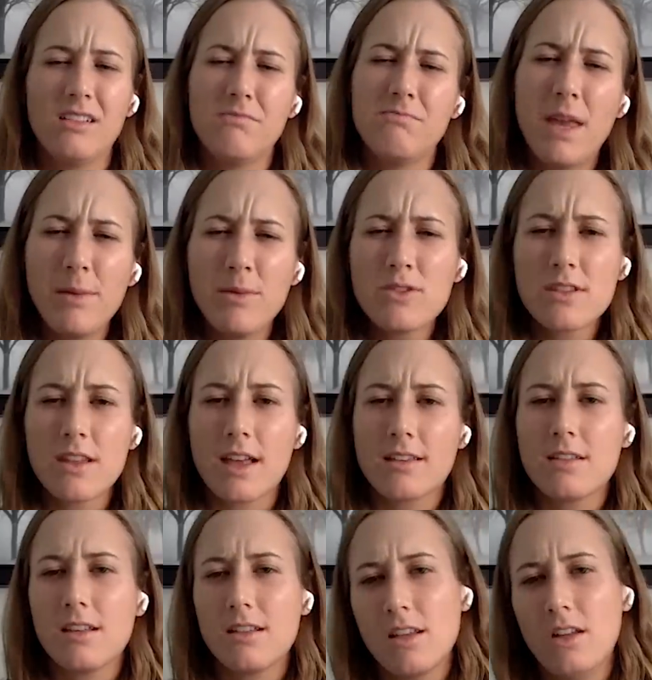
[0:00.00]
maybe it was
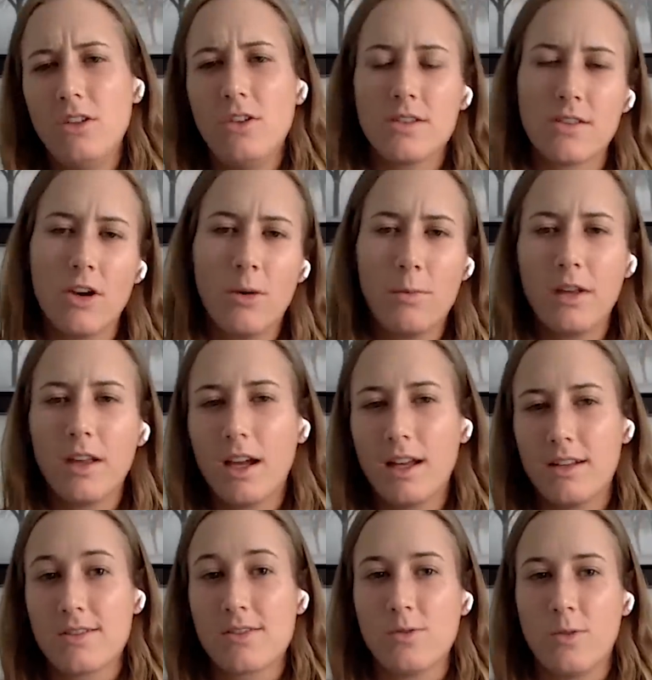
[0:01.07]
Lexington US Open
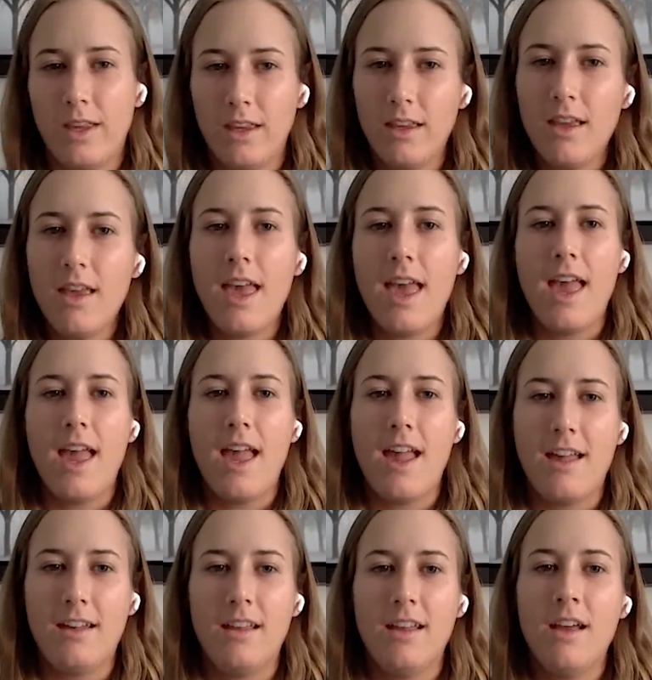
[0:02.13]
kind of swing
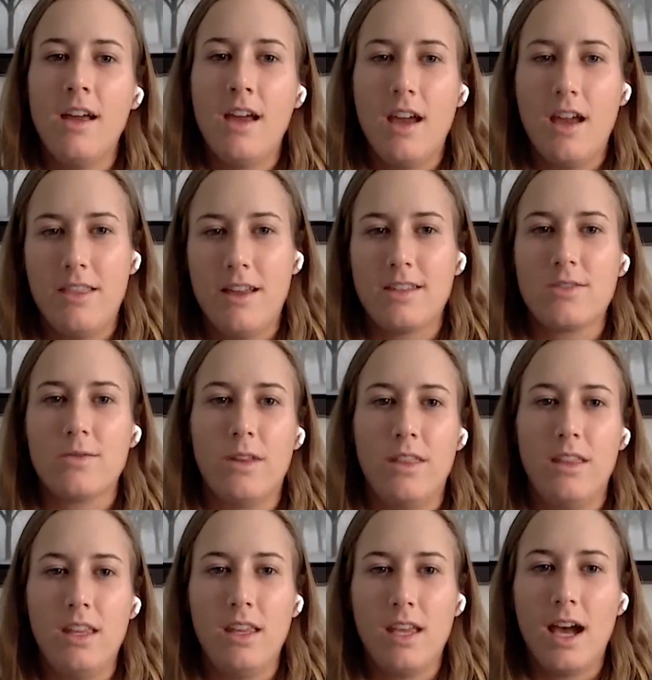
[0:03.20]
and and that's
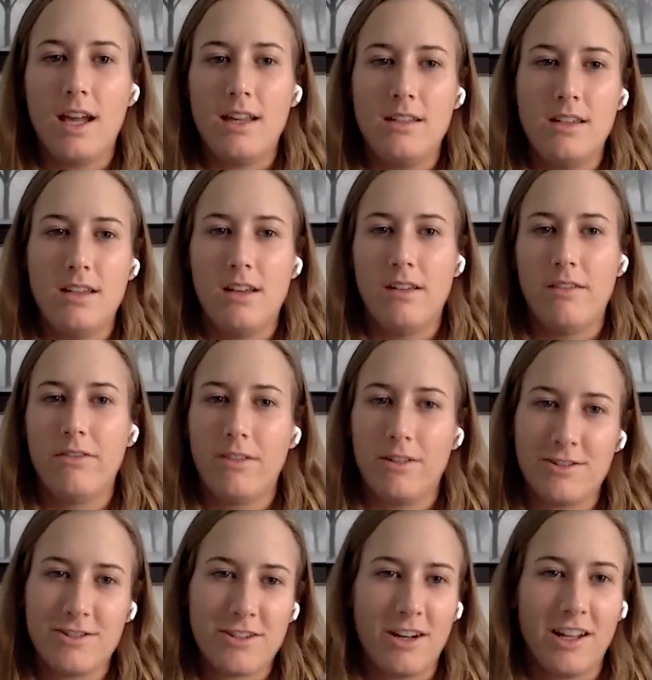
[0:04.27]
when the idea
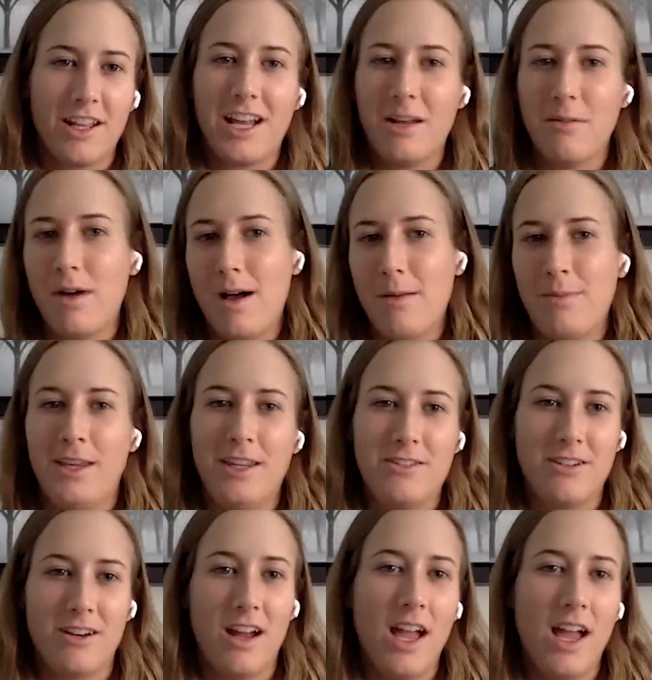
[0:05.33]
first started kind of popping
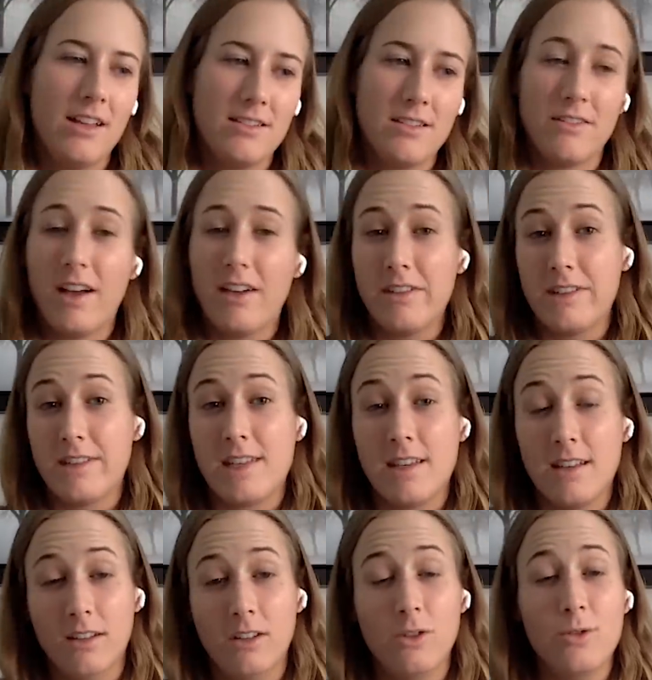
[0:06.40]
into our heads of
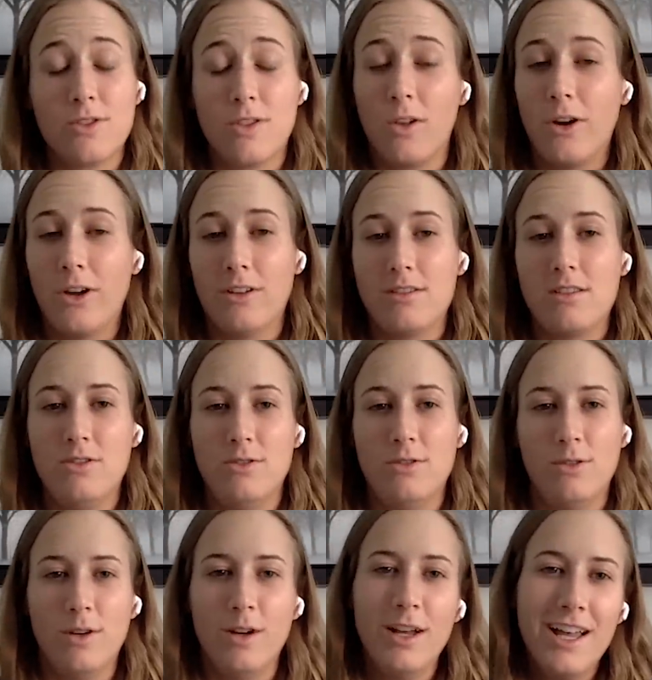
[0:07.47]
obviously Lou's loyal
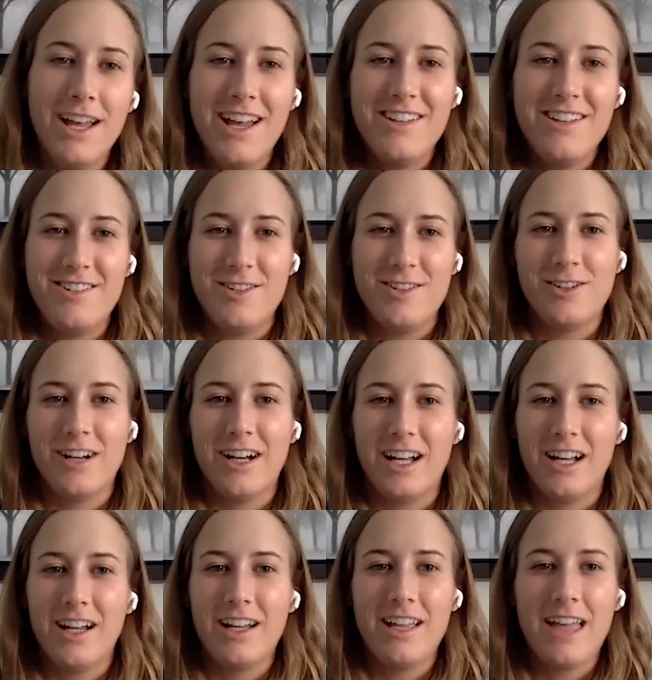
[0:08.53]
to to
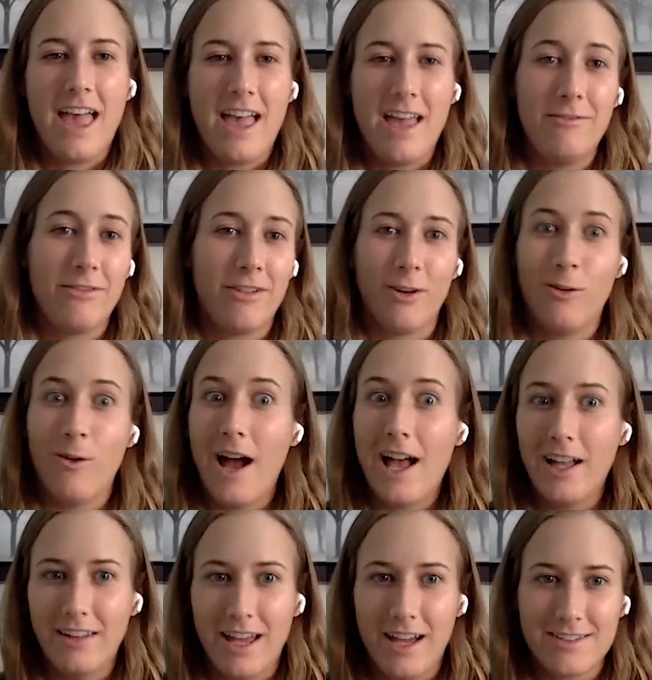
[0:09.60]
uh head for a
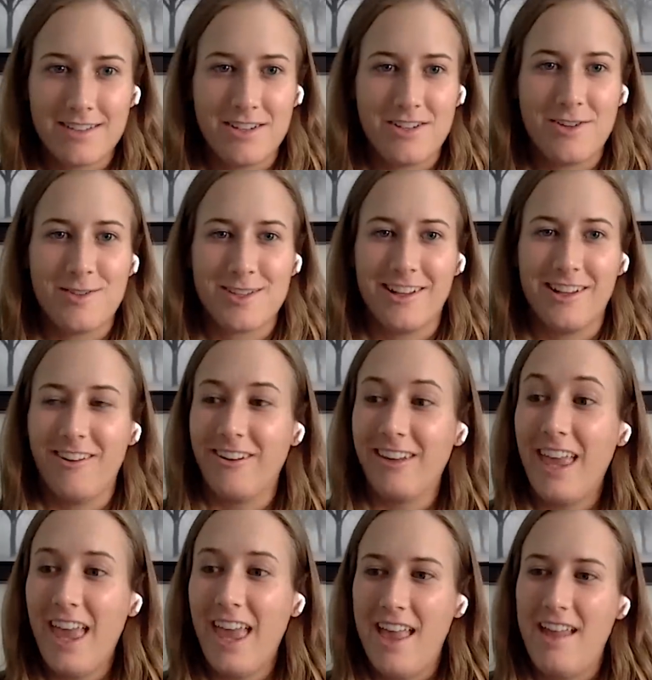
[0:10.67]
while now since she was a little
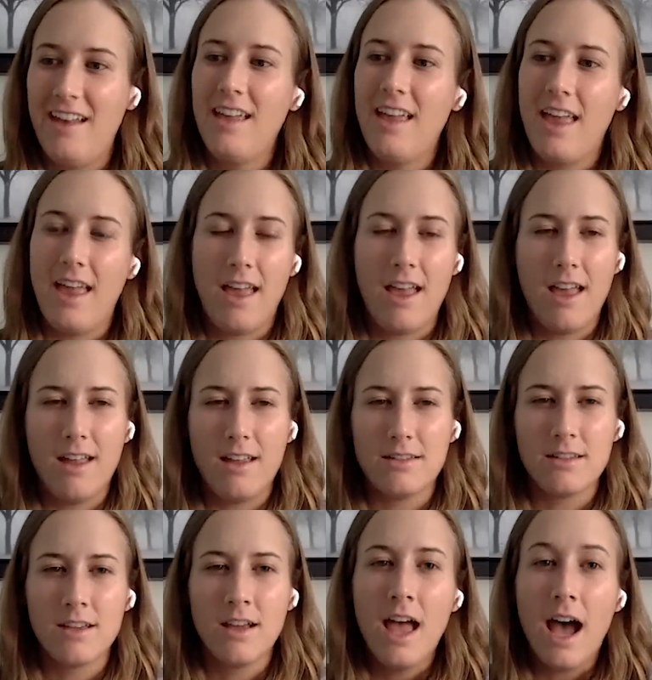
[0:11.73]
kid
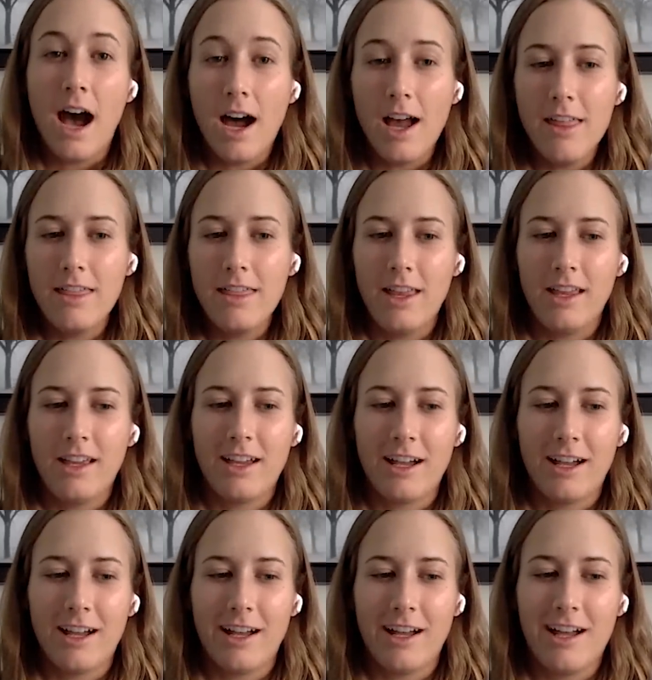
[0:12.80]
and I think
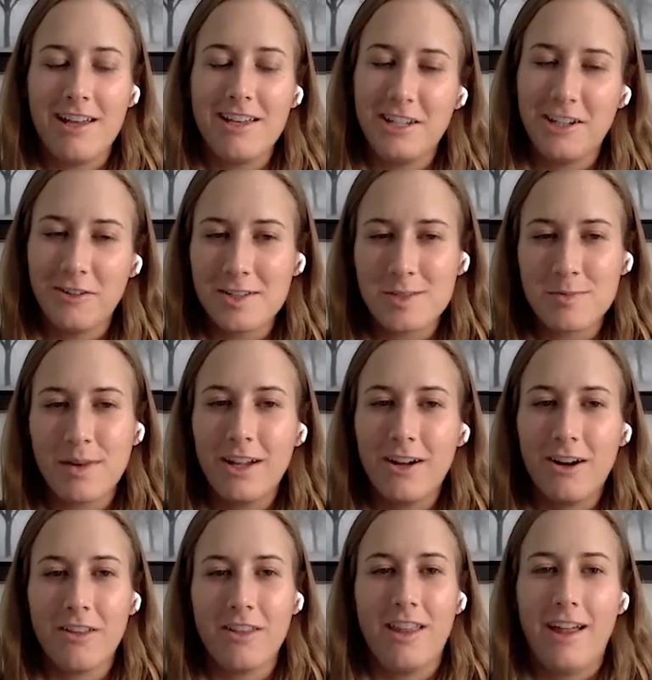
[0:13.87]
uh, you know, despite
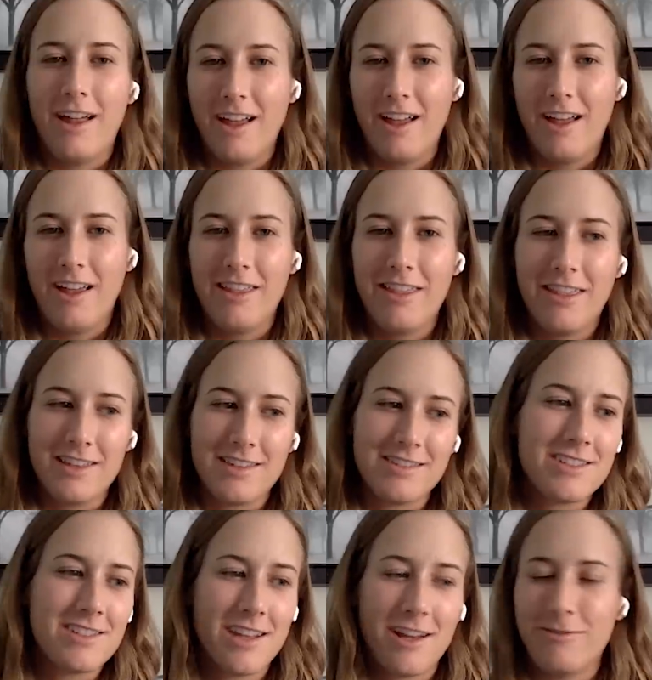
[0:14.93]
all the the
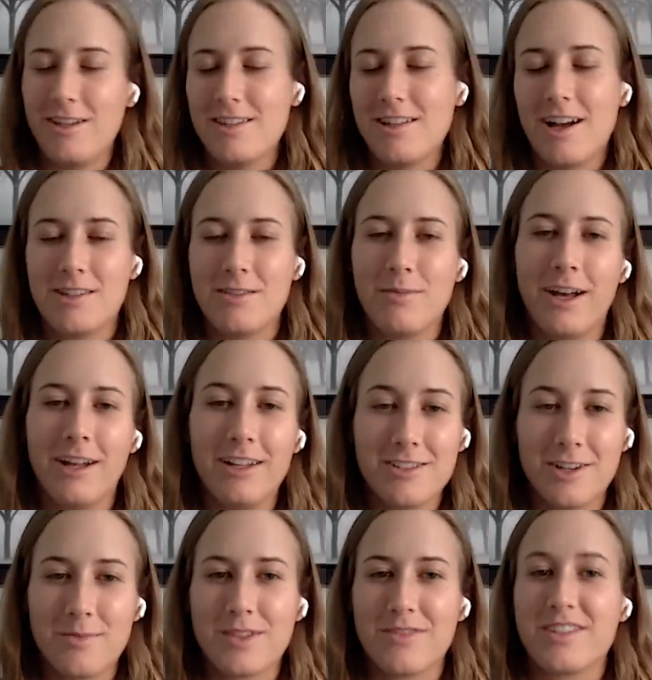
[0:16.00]
stuff we talked about in
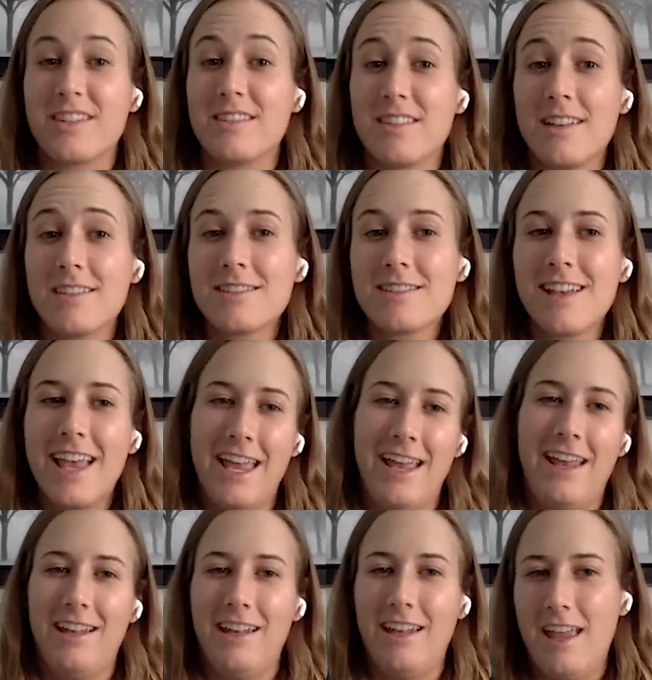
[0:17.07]
terms of success
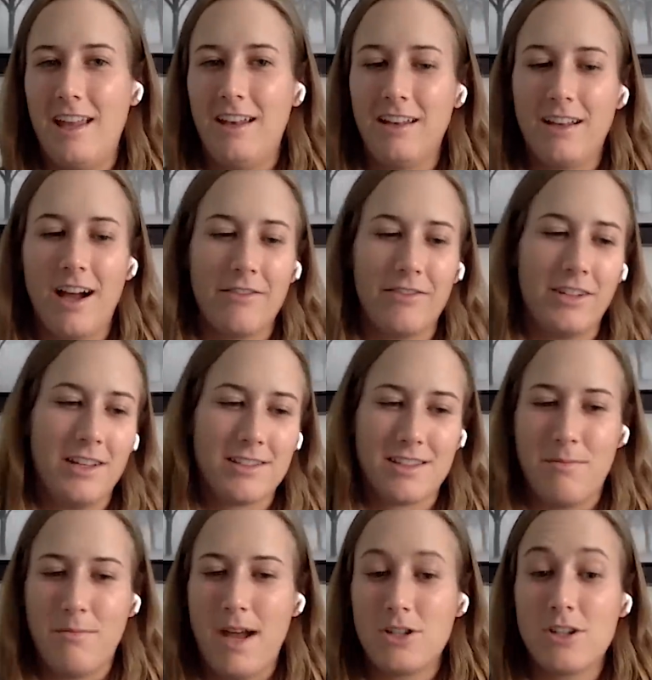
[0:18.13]
and and confidence
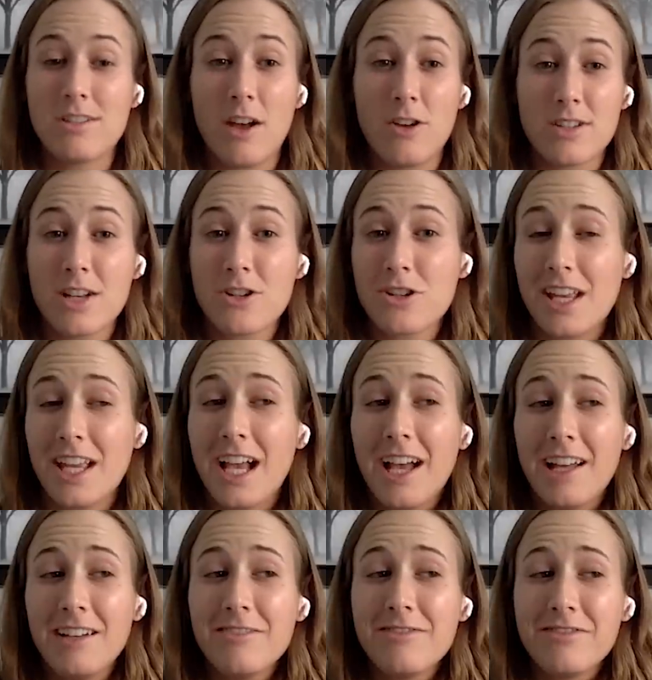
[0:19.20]
in matches, I was actually
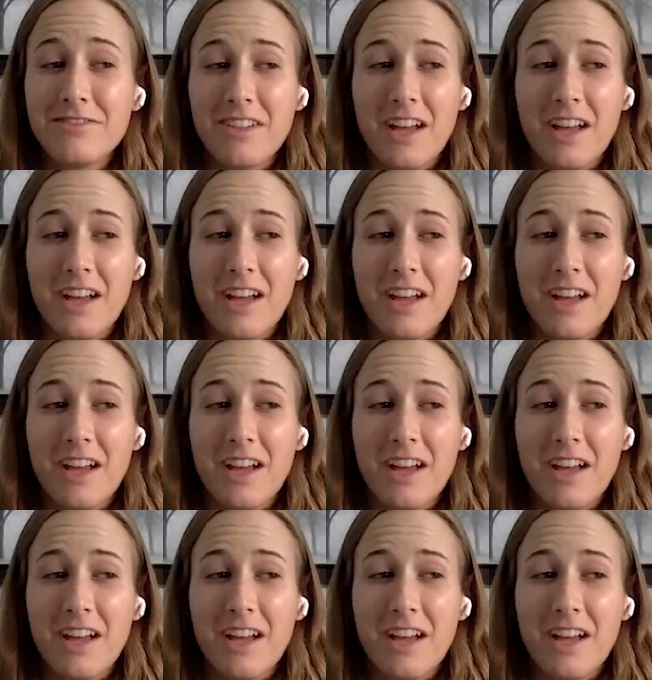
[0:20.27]
kind of